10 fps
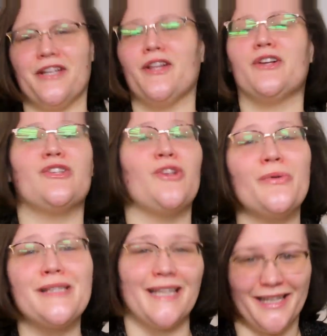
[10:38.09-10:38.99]
She looks
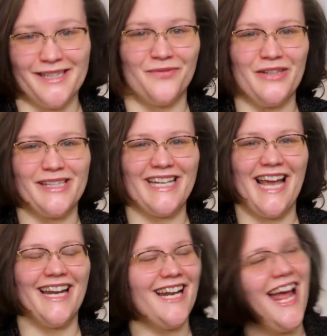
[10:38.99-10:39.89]
so sleek and
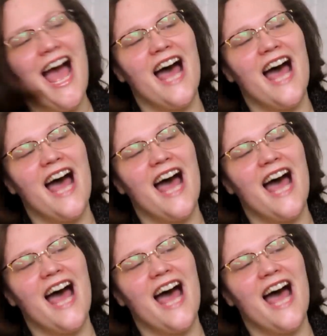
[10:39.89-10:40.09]
sophisticated.